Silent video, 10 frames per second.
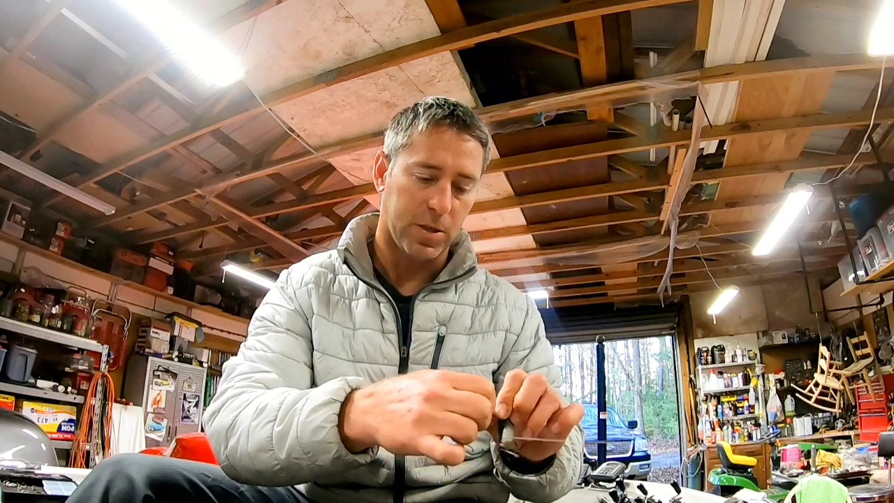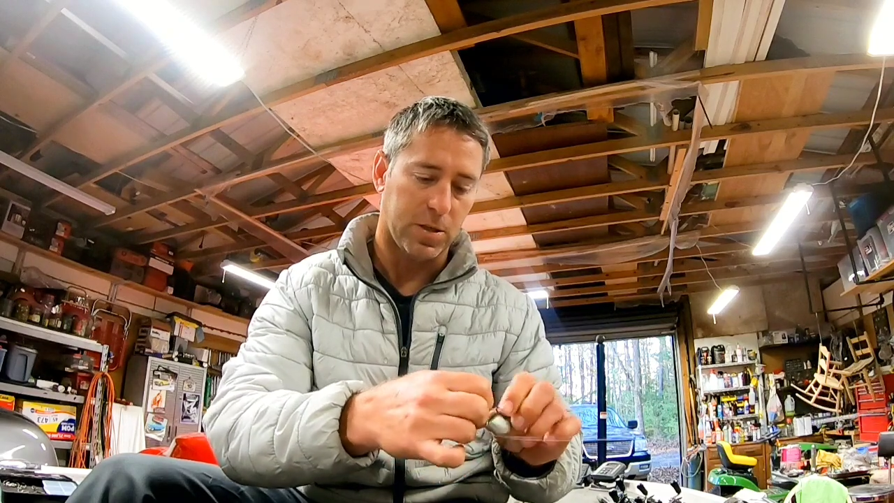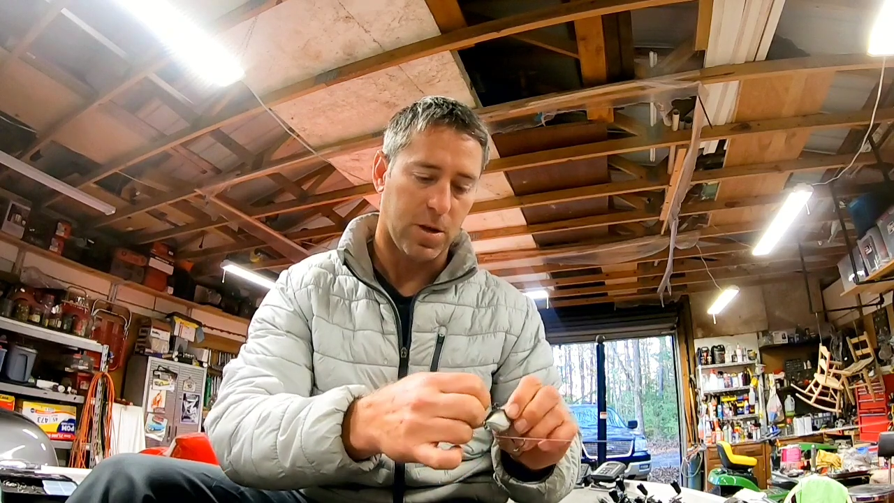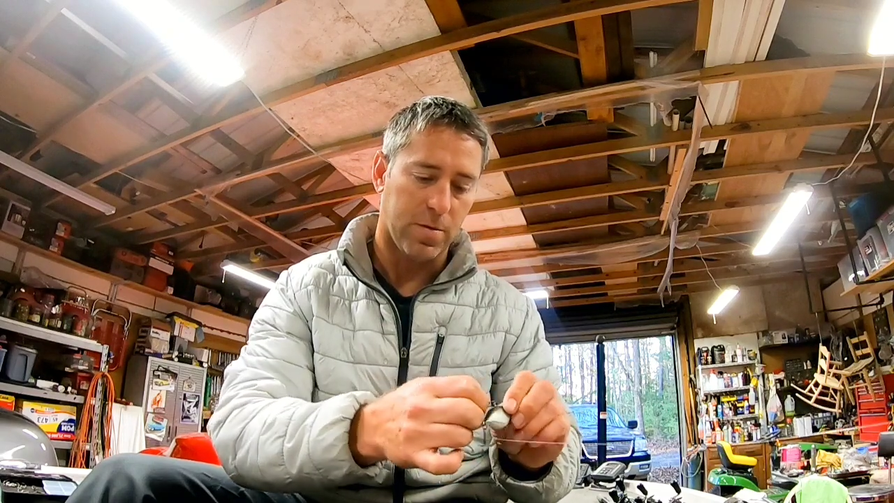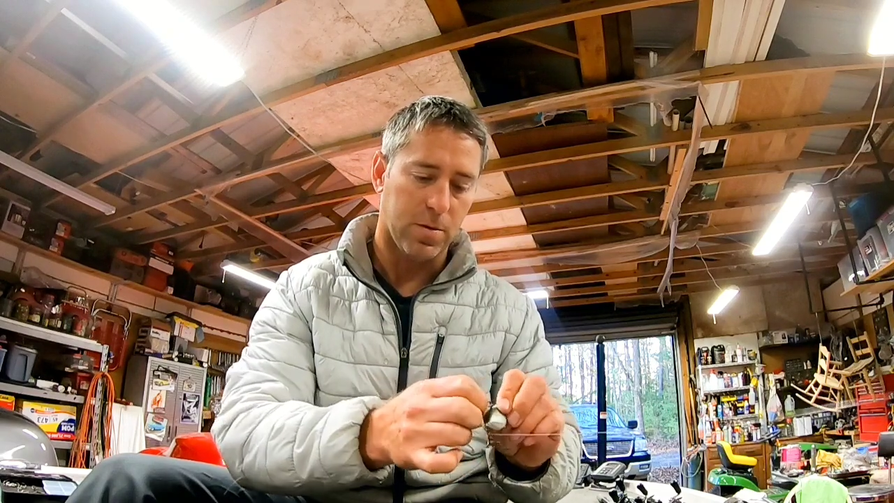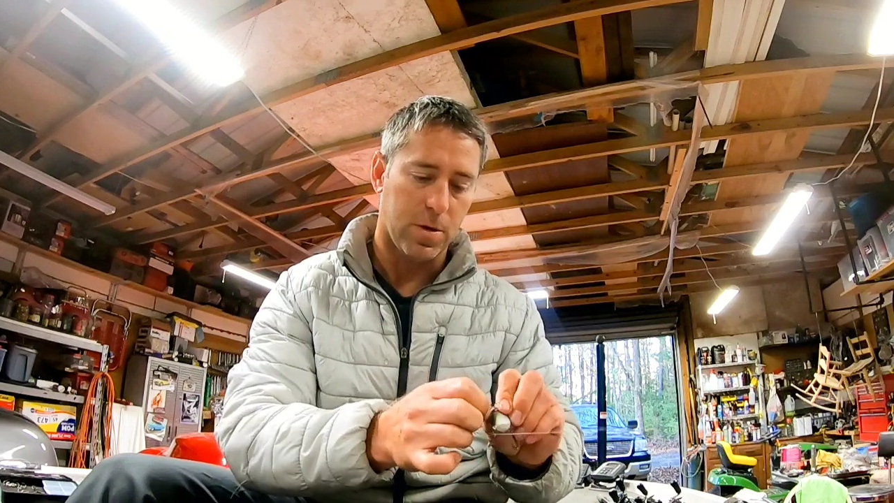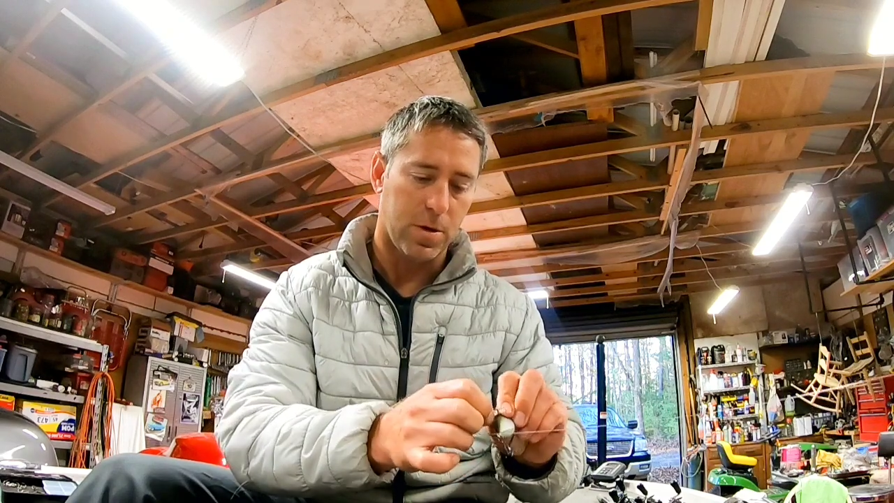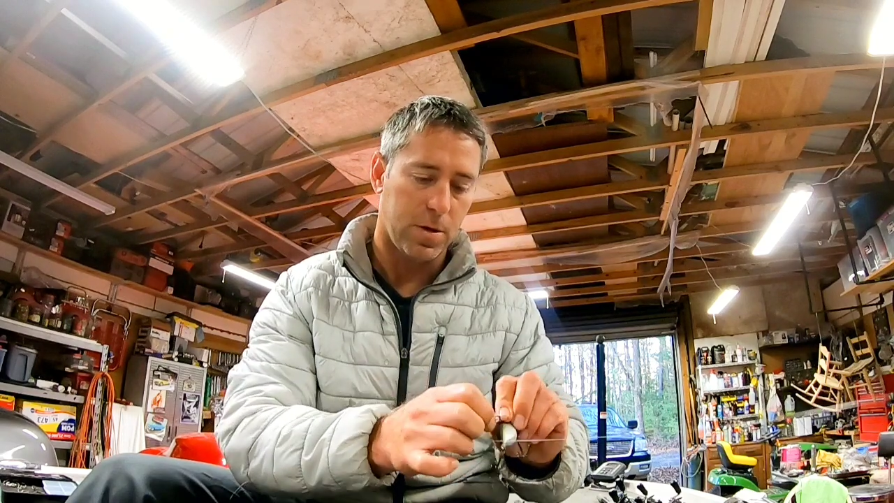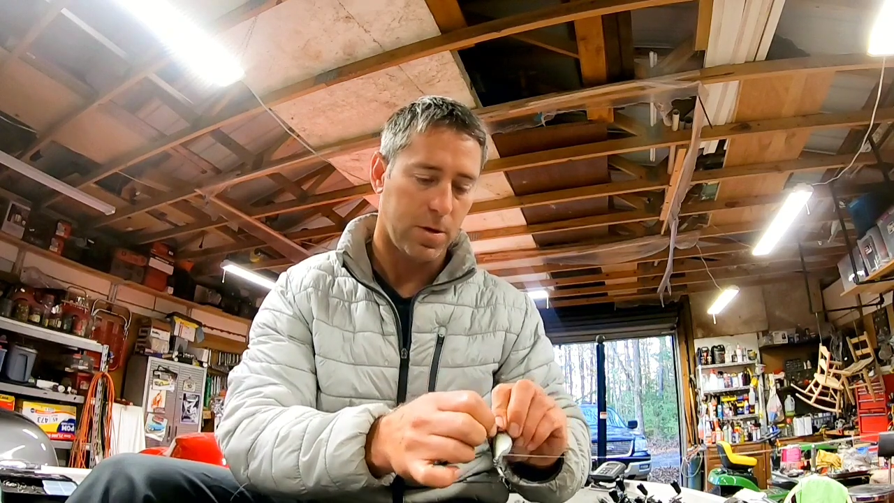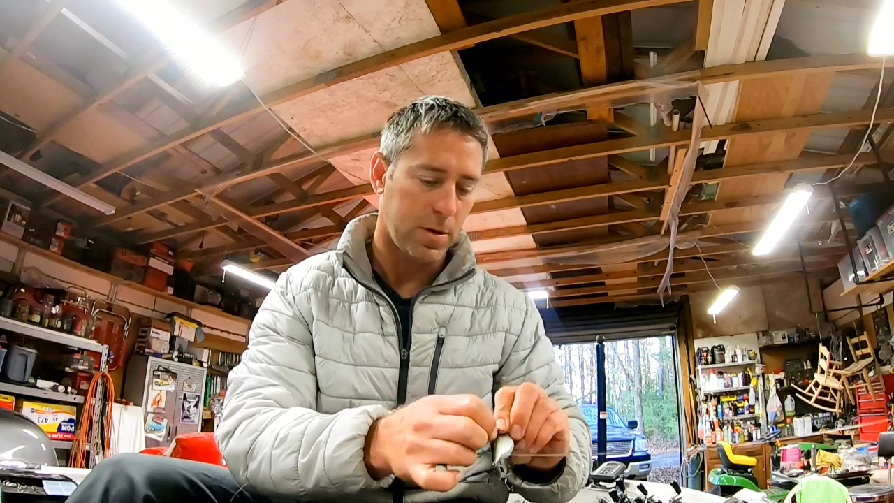discovered
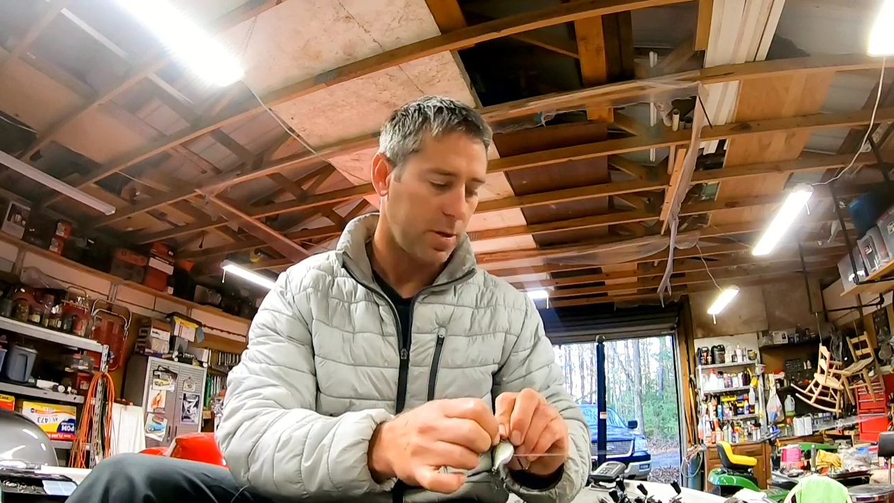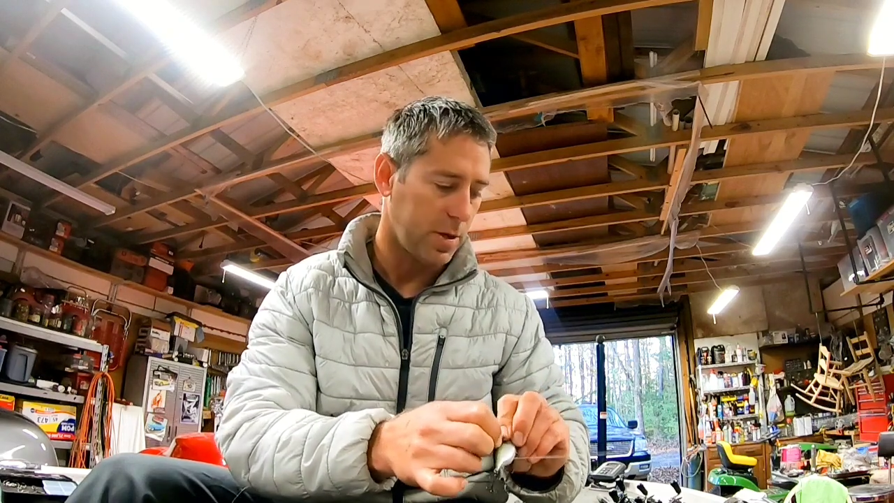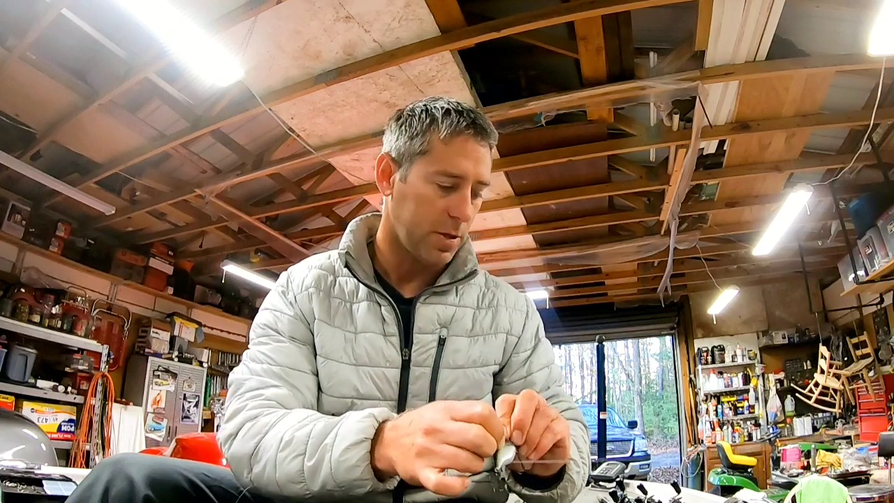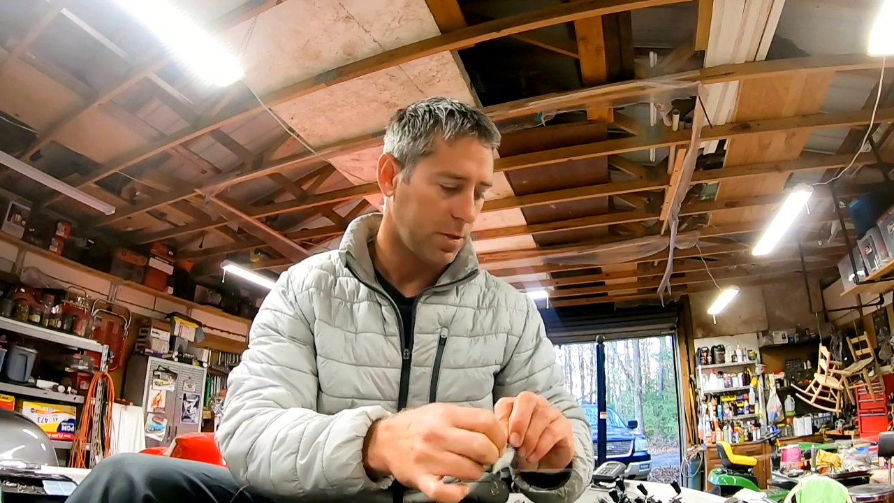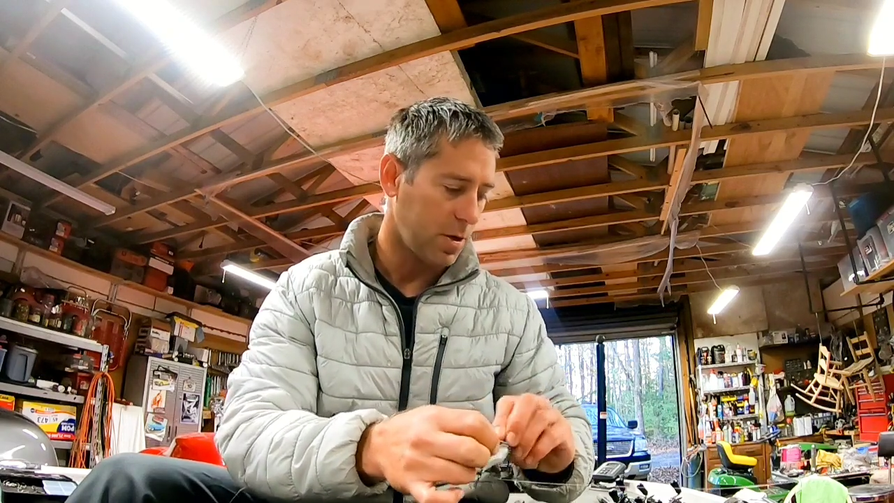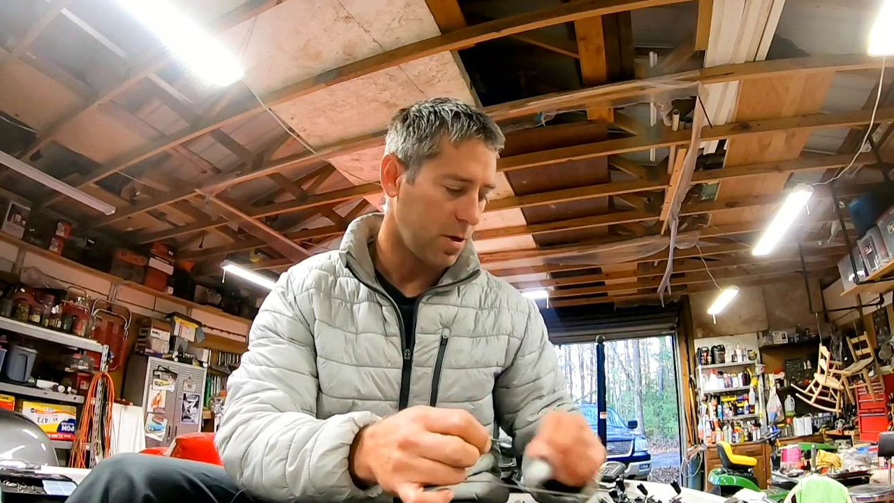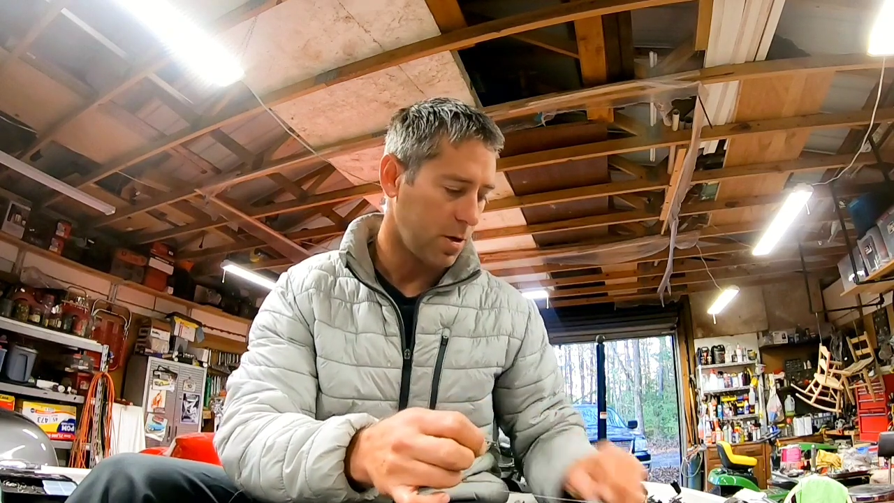is